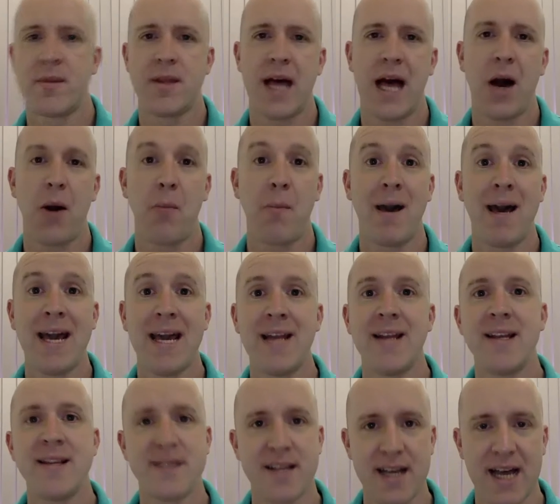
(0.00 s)
how
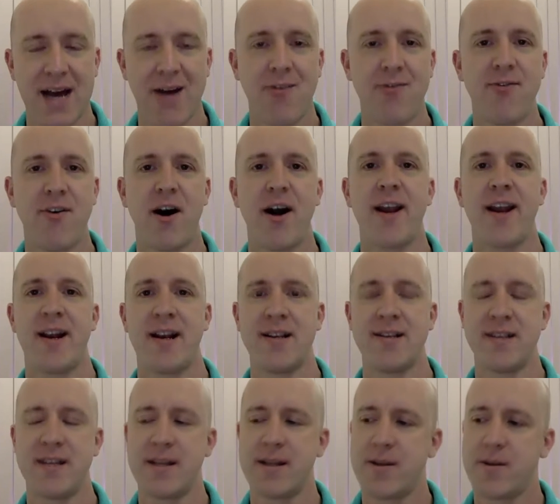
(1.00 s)
made is it? How final
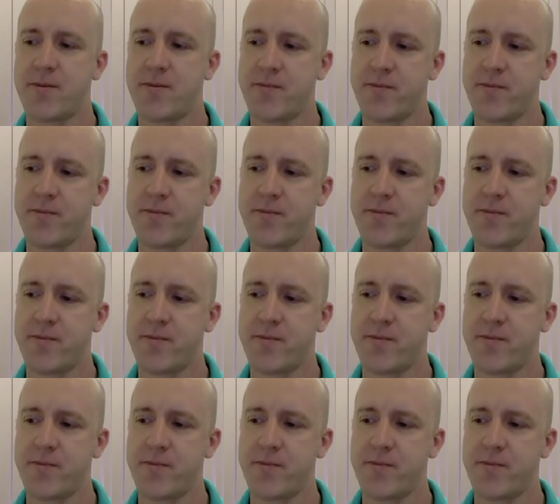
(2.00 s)
is it?